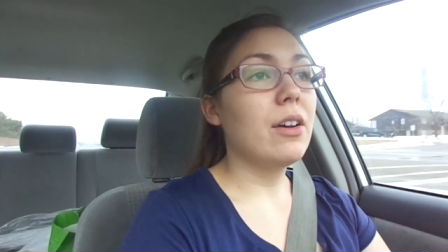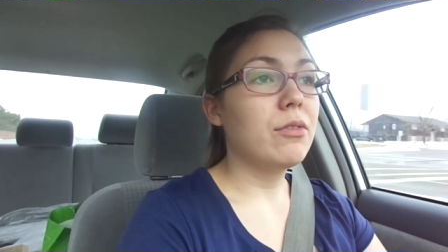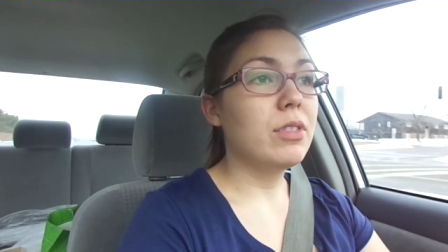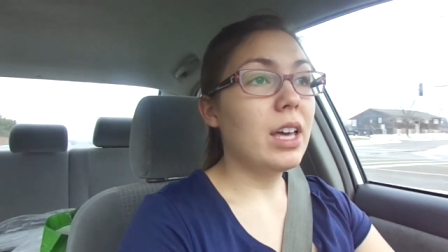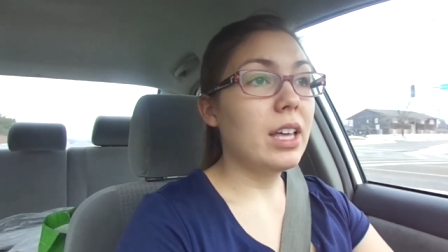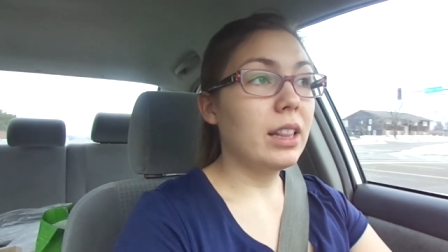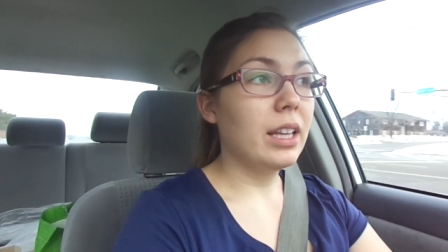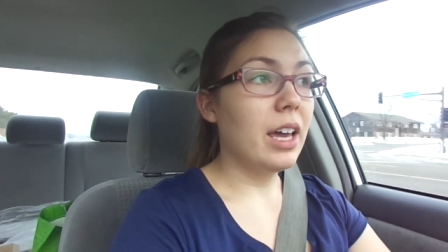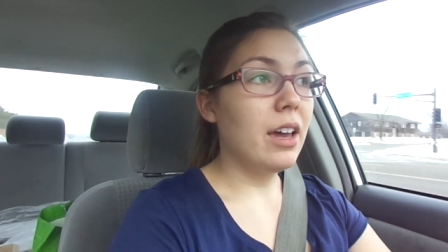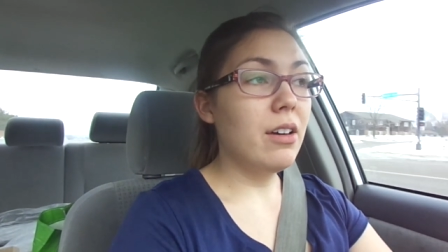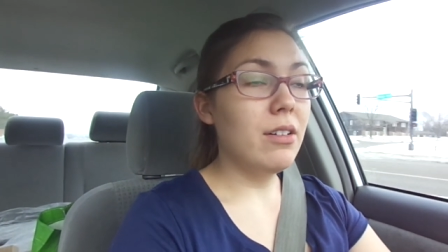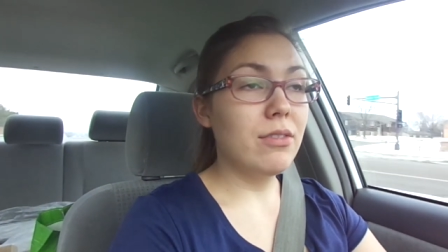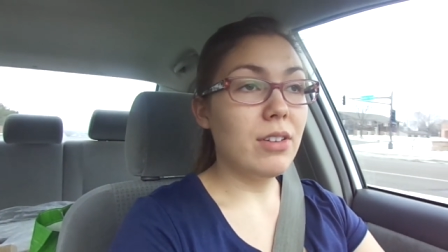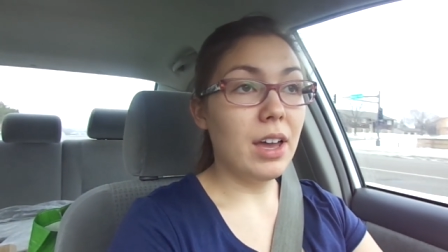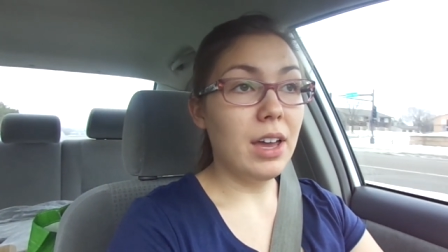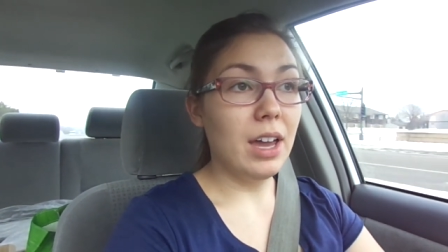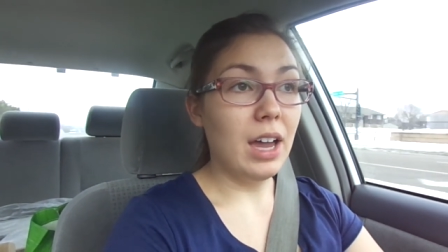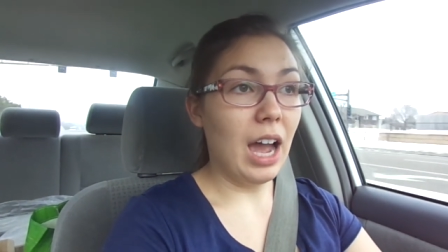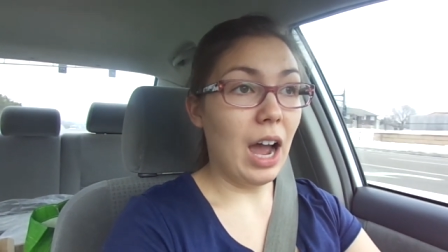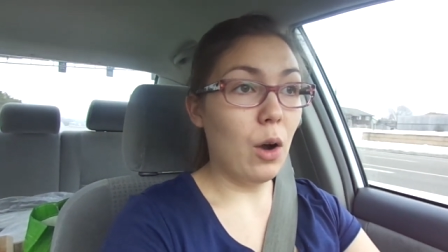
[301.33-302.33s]
if they live
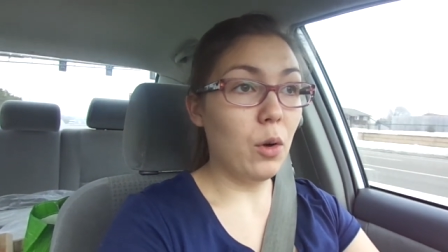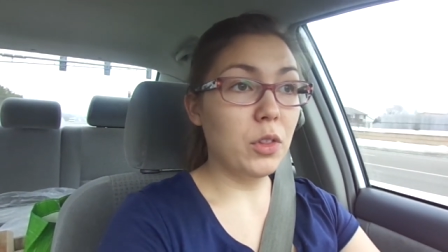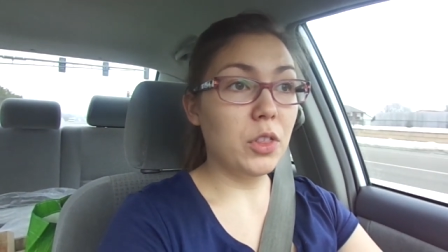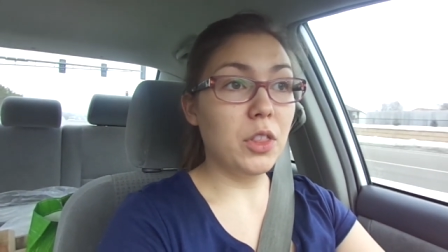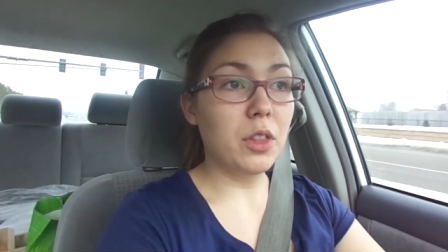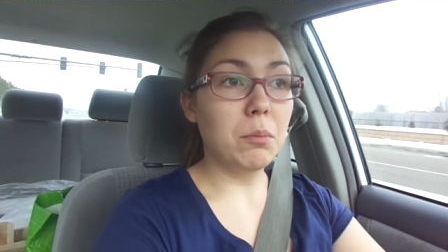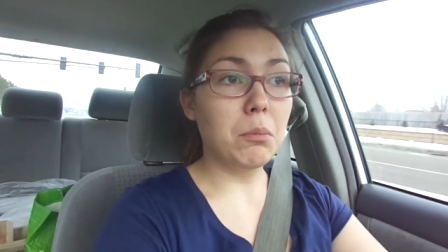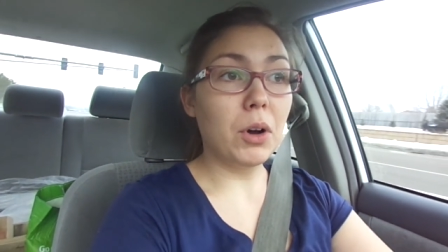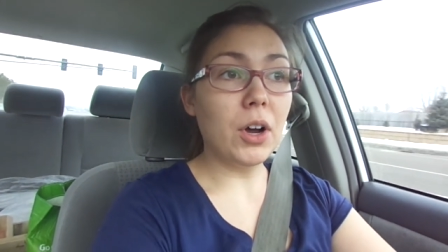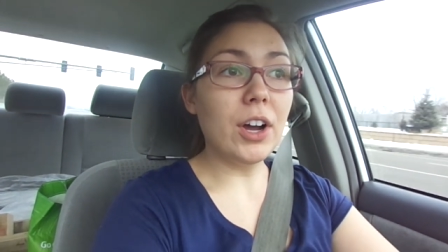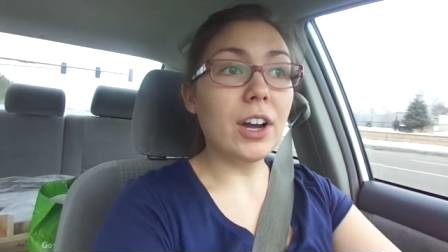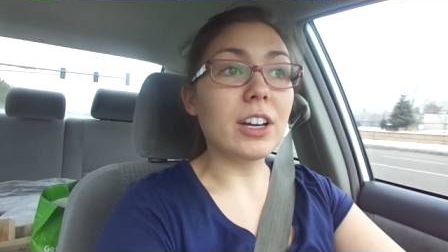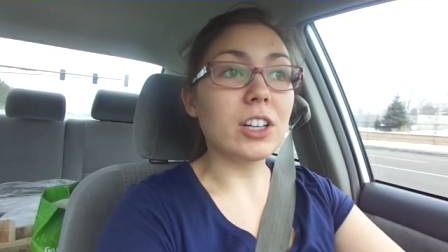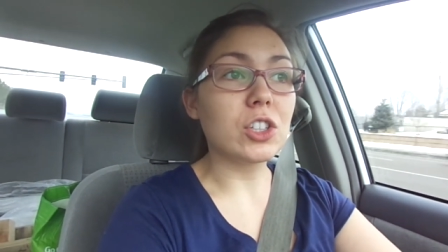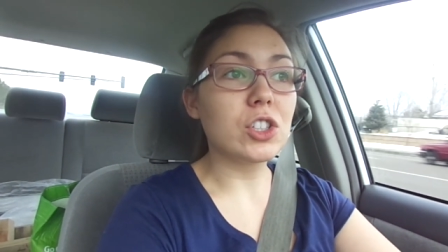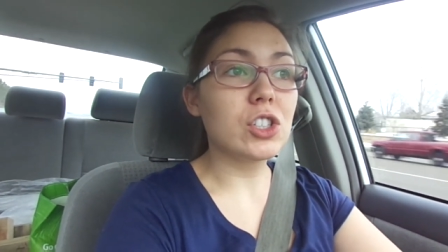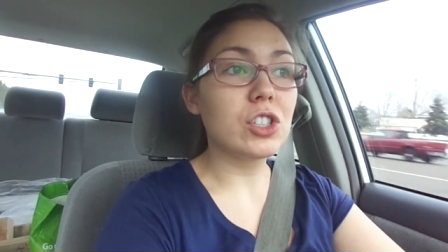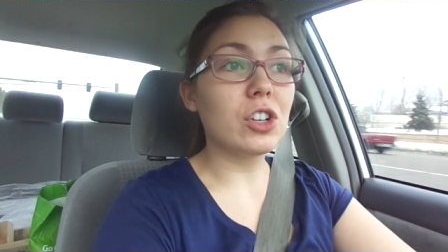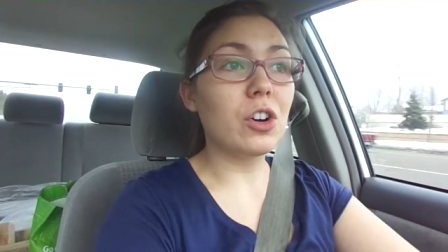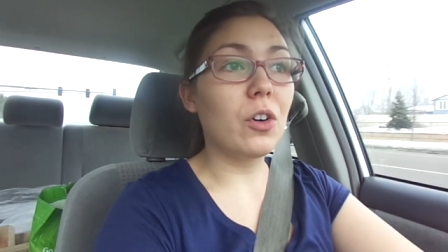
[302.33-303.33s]
out in the
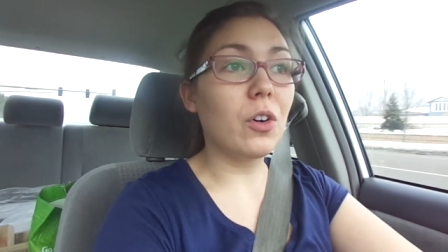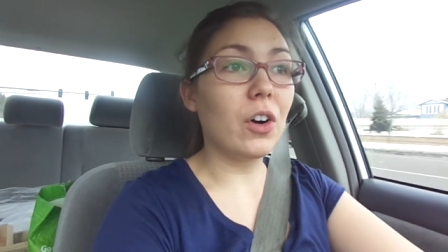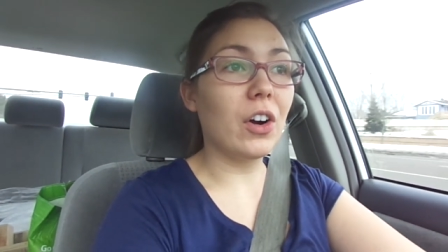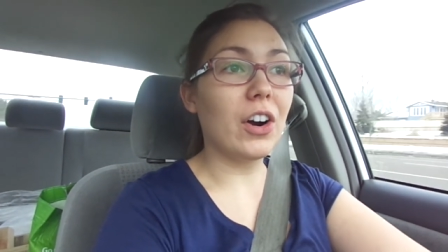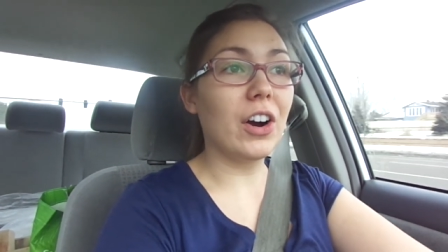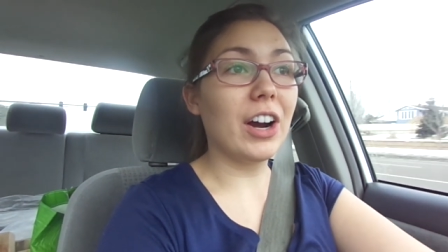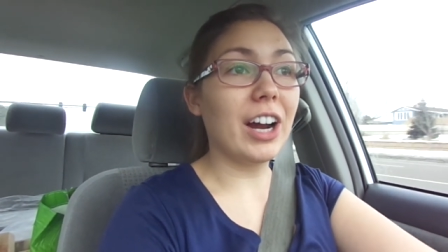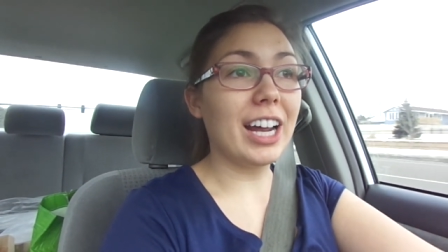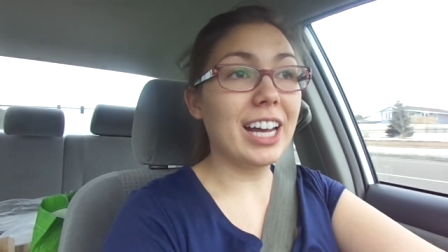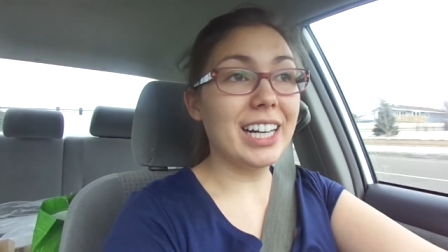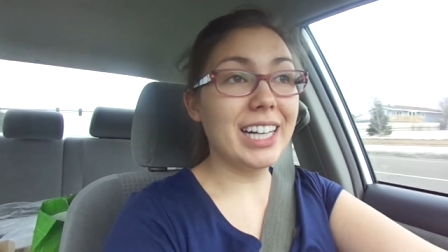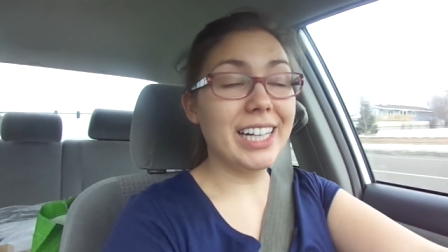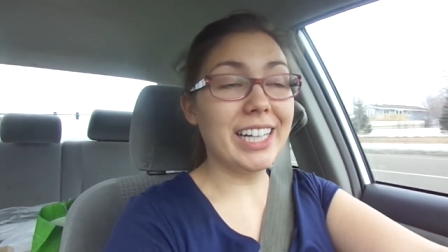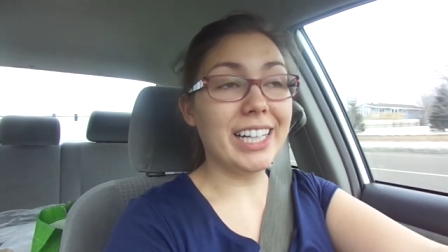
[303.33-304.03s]
bush or in